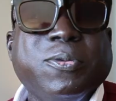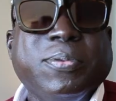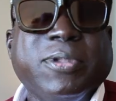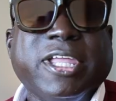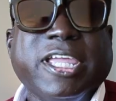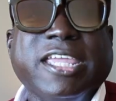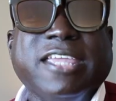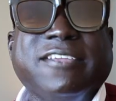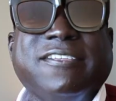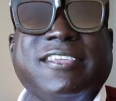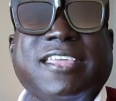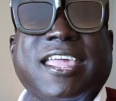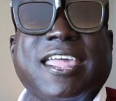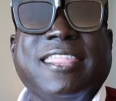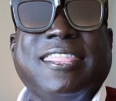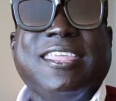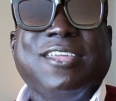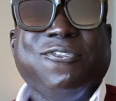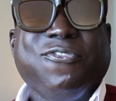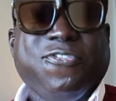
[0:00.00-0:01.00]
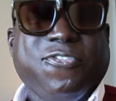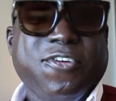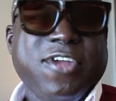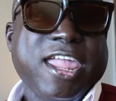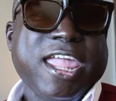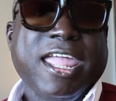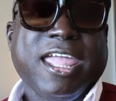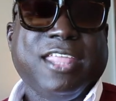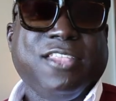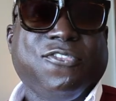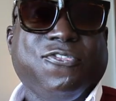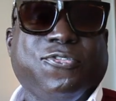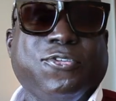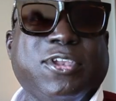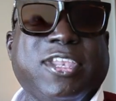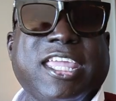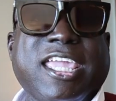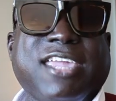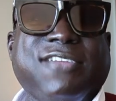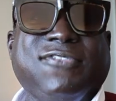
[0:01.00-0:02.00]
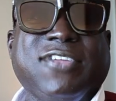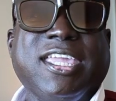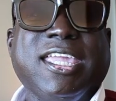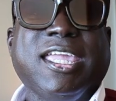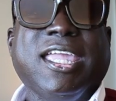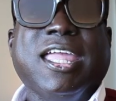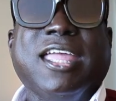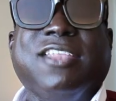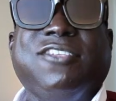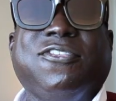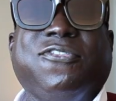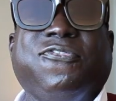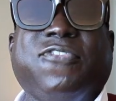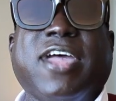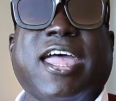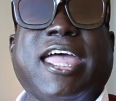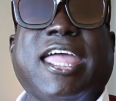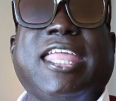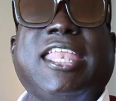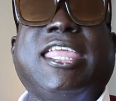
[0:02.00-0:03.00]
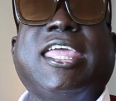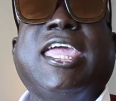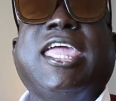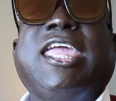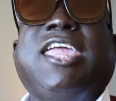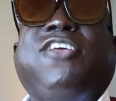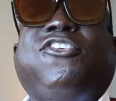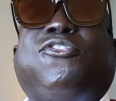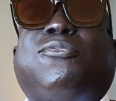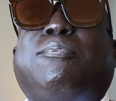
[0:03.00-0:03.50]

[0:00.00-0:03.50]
place than France for Davey to find his